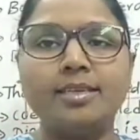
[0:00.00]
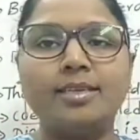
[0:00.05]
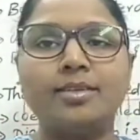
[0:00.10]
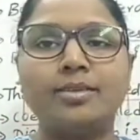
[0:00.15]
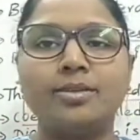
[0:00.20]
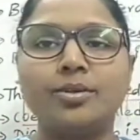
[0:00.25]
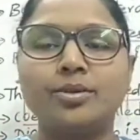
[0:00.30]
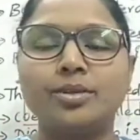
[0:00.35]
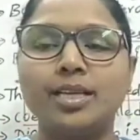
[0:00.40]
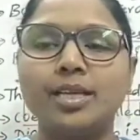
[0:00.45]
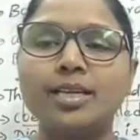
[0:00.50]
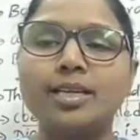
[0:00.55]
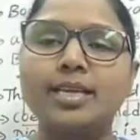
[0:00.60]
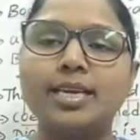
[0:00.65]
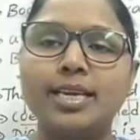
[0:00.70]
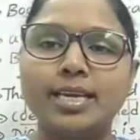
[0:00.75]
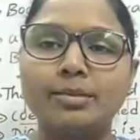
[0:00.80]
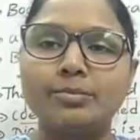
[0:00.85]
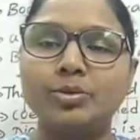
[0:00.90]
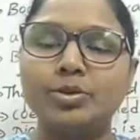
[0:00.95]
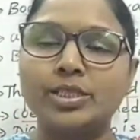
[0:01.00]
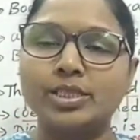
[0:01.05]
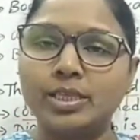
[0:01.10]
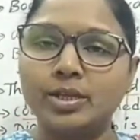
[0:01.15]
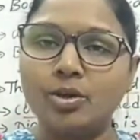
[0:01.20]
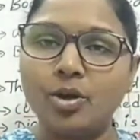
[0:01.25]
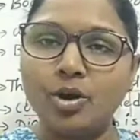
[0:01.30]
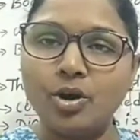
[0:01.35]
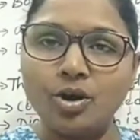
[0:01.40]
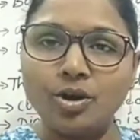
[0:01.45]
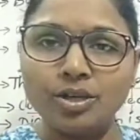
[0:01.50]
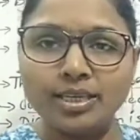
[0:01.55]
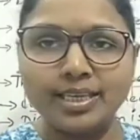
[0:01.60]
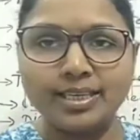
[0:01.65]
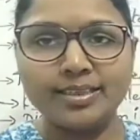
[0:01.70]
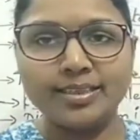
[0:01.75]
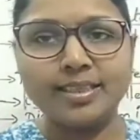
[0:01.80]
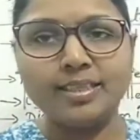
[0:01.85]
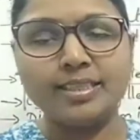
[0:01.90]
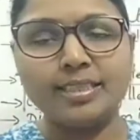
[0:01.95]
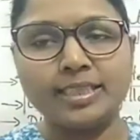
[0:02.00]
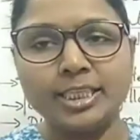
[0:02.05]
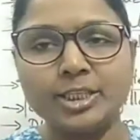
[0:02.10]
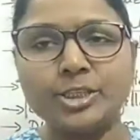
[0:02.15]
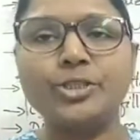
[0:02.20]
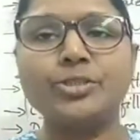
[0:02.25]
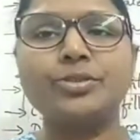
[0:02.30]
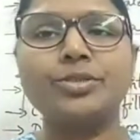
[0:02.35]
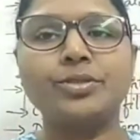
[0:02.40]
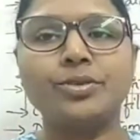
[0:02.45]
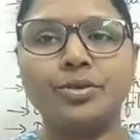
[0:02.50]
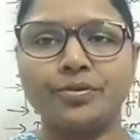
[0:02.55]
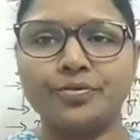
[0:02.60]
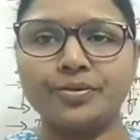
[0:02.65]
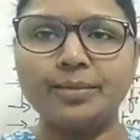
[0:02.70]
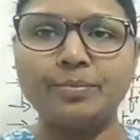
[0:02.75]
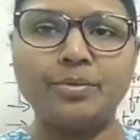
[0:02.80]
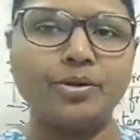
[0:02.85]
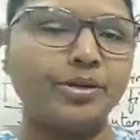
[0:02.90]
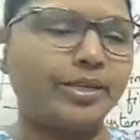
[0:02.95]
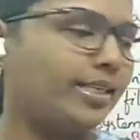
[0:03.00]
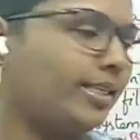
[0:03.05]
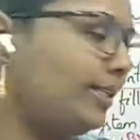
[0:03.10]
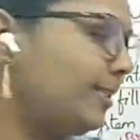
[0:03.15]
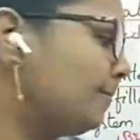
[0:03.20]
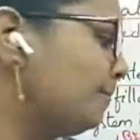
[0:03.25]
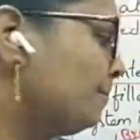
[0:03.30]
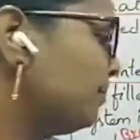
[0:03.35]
total hemocoel or in the tissues of the body.